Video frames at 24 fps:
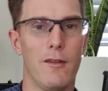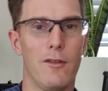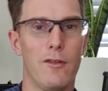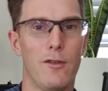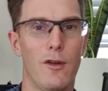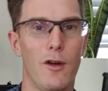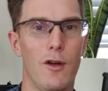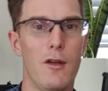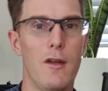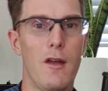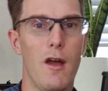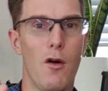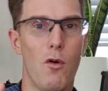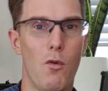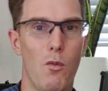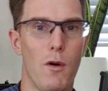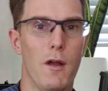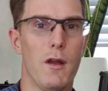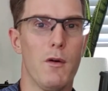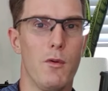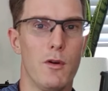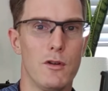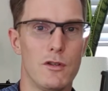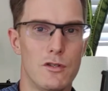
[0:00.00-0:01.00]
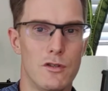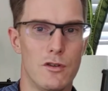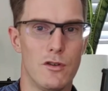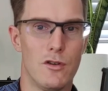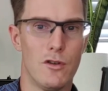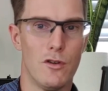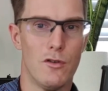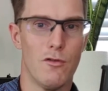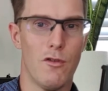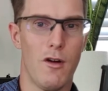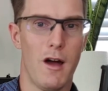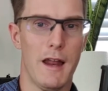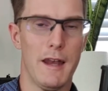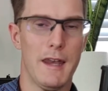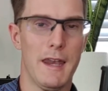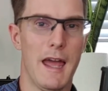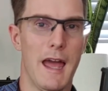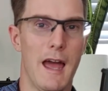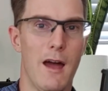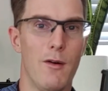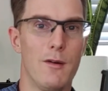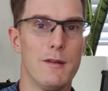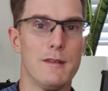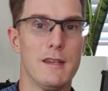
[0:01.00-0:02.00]
So what I want you to do right
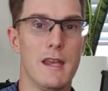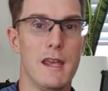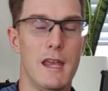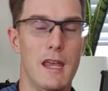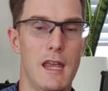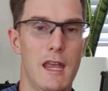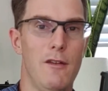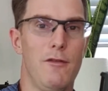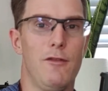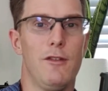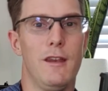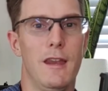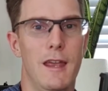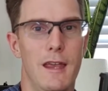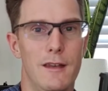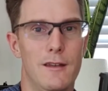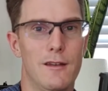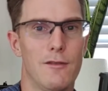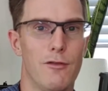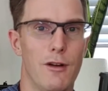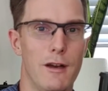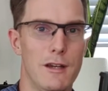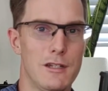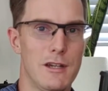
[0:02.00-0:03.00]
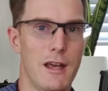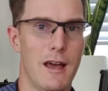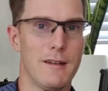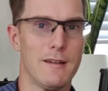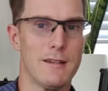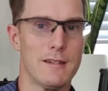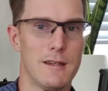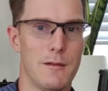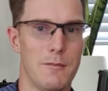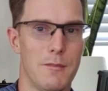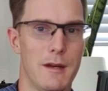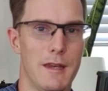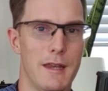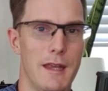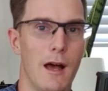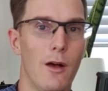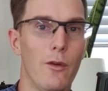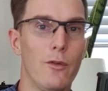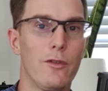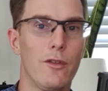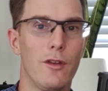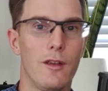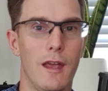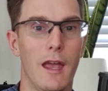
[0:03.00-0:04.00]
now is, if you need to reach out to somebody
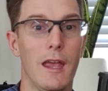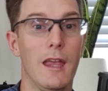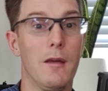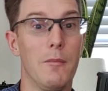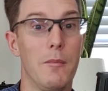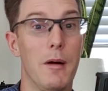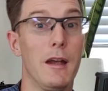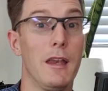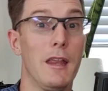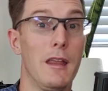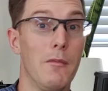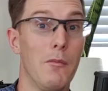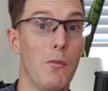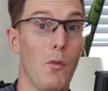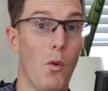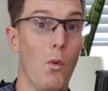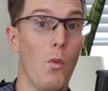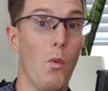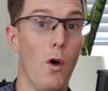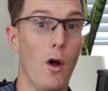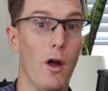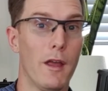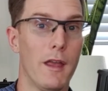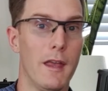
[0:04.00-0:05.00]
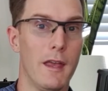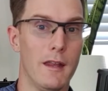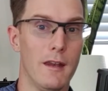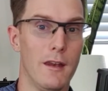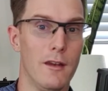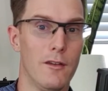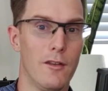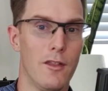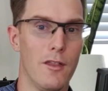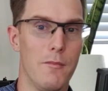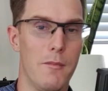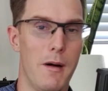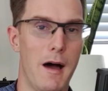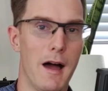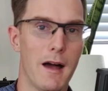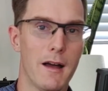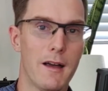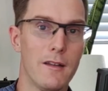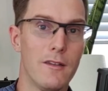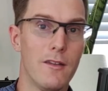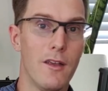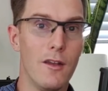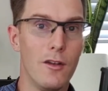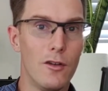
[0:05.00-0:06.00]
else to get your money working and into the
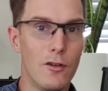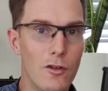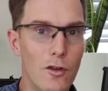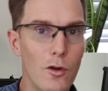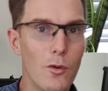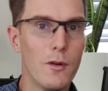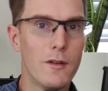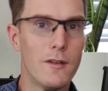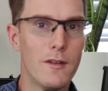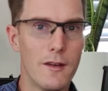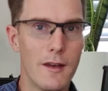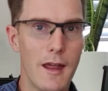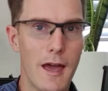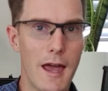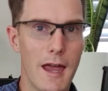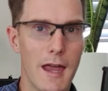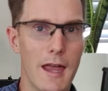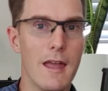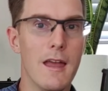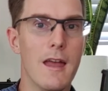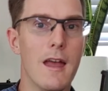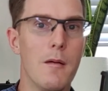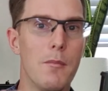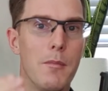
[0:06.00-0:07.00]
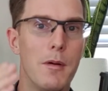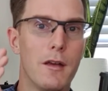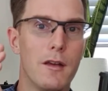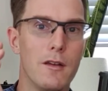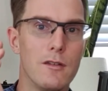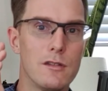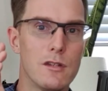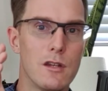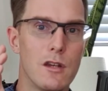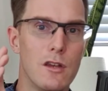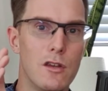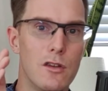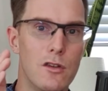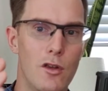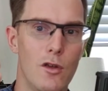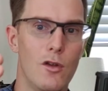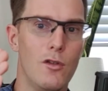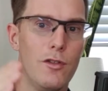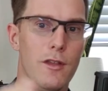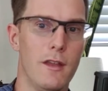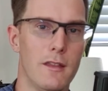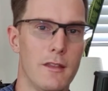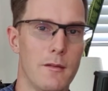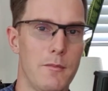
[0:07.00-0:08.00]
markets, do it today, because you
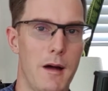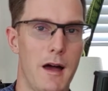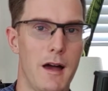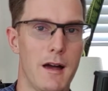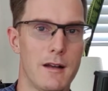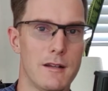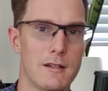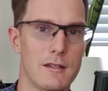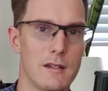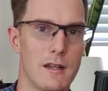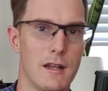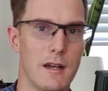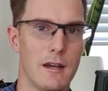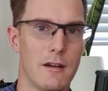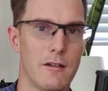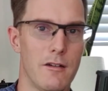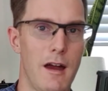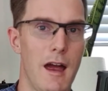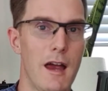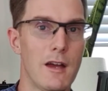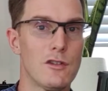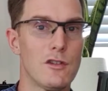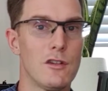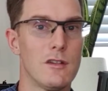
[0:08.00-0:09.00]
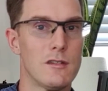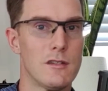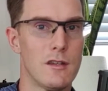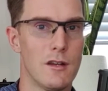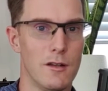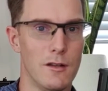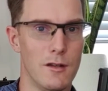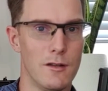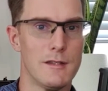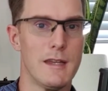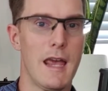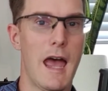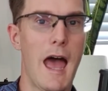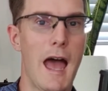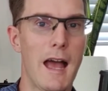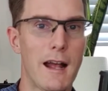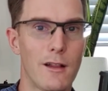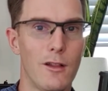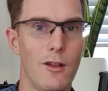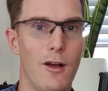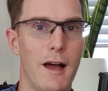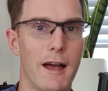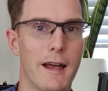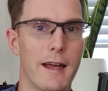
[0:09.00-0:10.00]
think the markets are going to crash. So let's
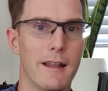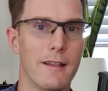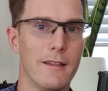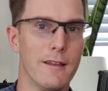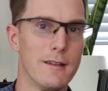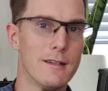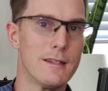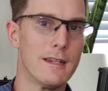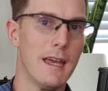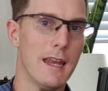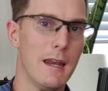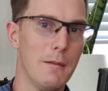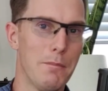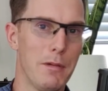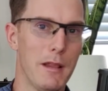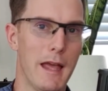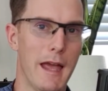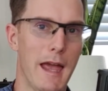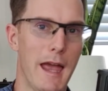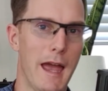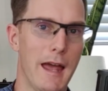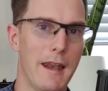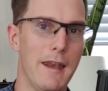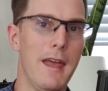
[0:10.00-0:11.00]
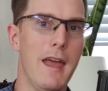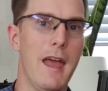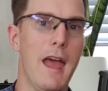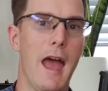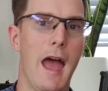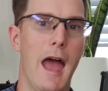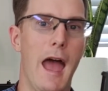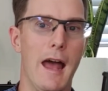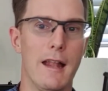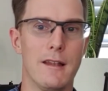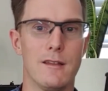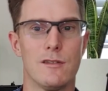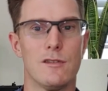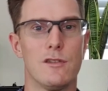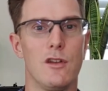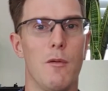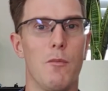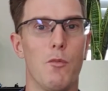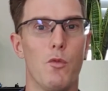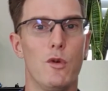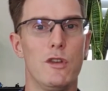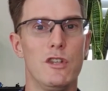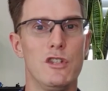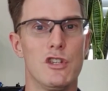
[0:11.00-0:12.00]
act like it. Let's get a plan and
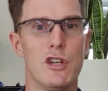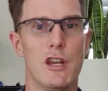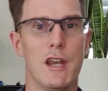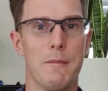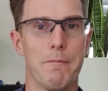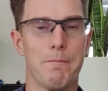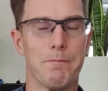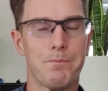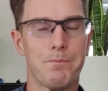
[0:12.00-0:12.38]
stop whinging.